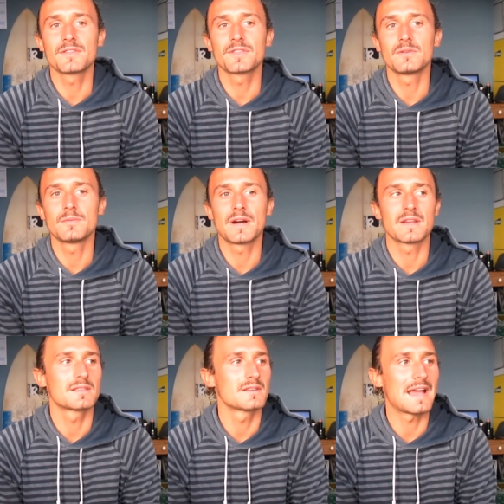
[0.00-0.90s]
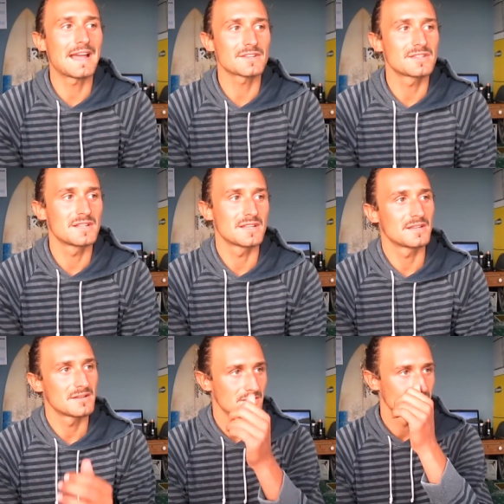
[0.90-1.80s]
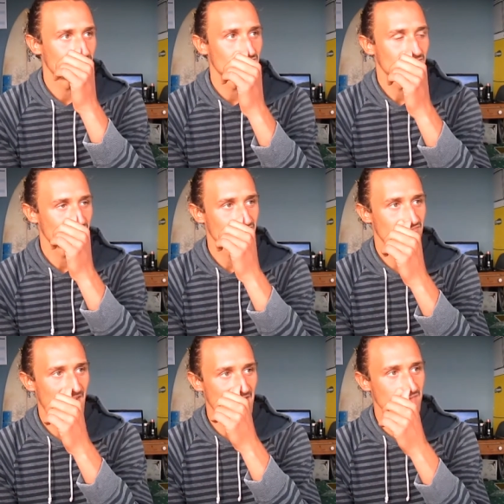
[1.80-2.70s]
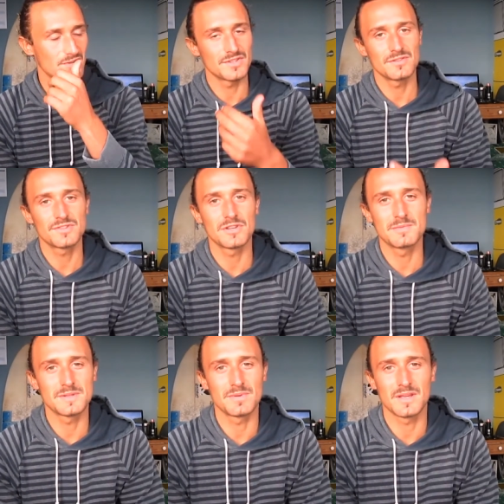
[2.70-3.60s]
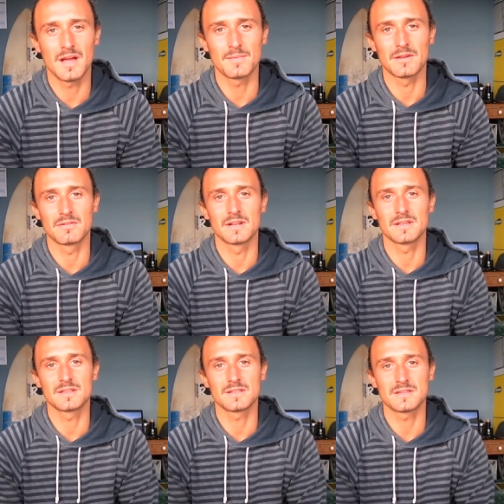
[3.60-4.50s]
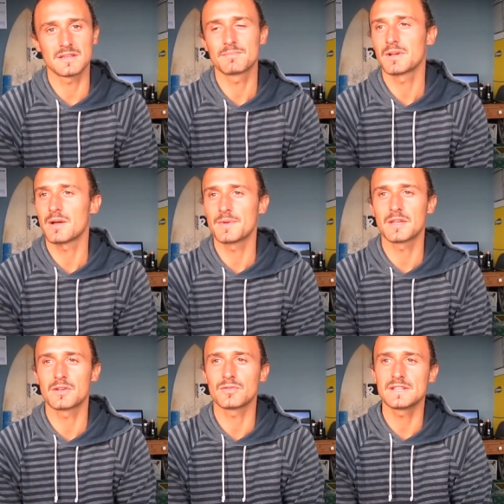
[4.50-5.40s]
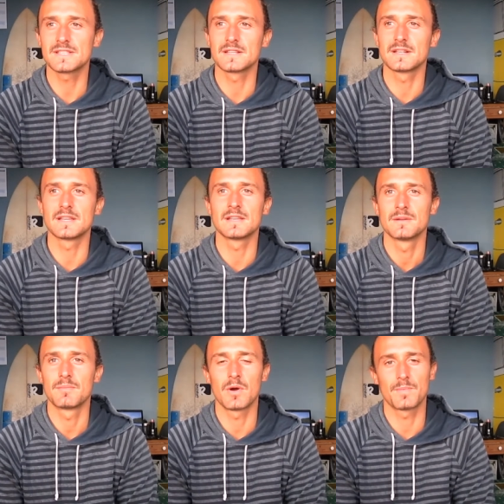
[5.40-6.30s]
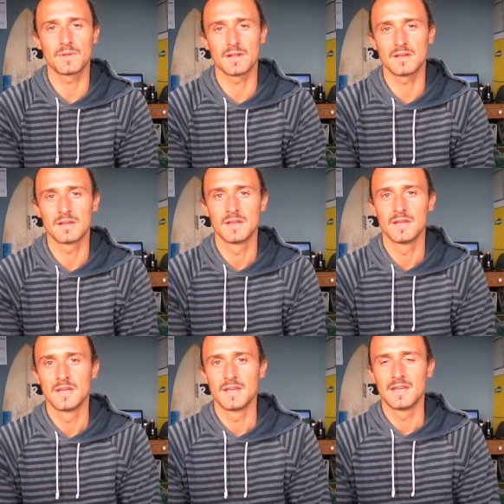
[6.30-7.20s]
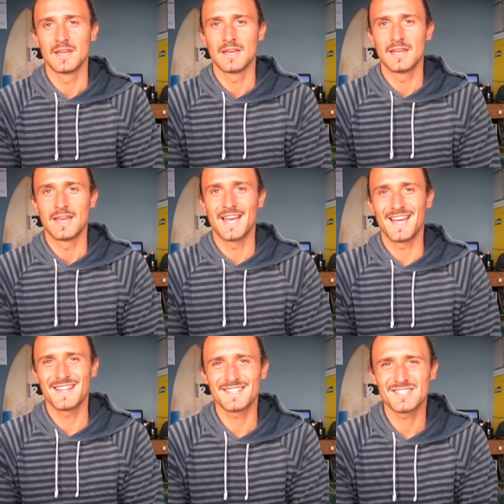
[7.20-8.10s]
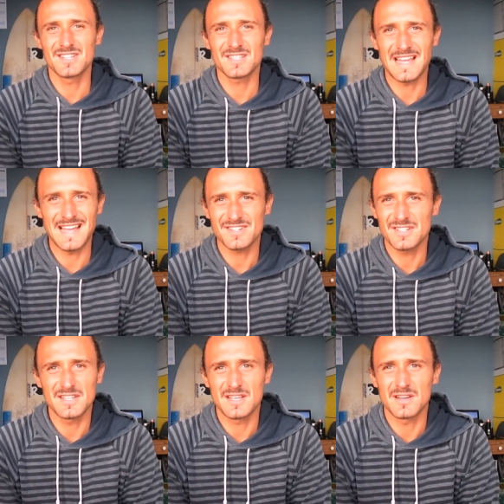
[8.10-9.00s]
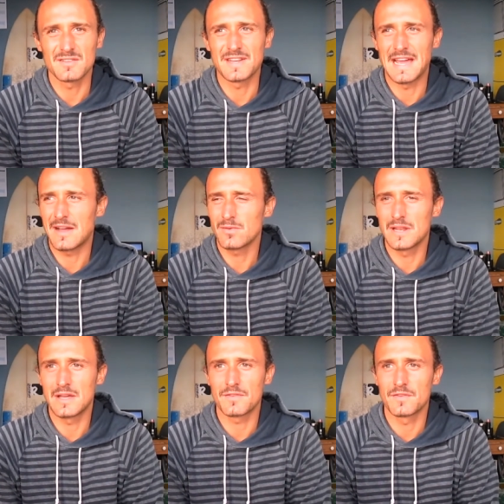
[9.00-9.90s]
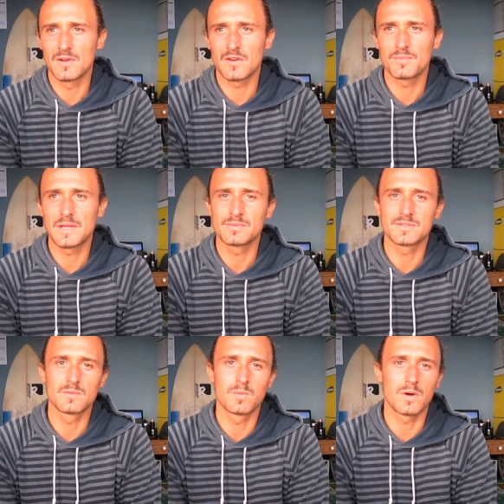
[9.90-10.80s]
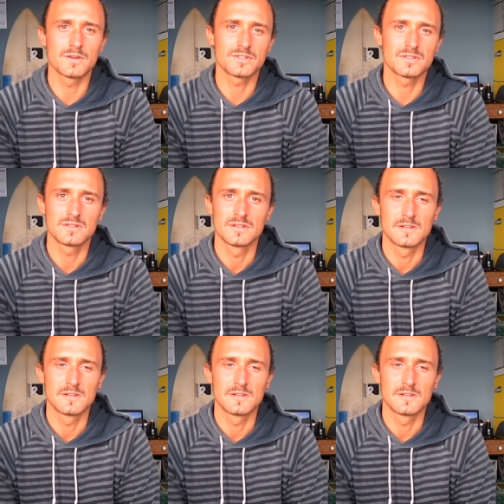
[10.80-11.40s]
of thought about it that actually, that's what YouTube is becoming really because it's in becoming increasingly popular and it's just actually kind of an outlet for a lot of people to watch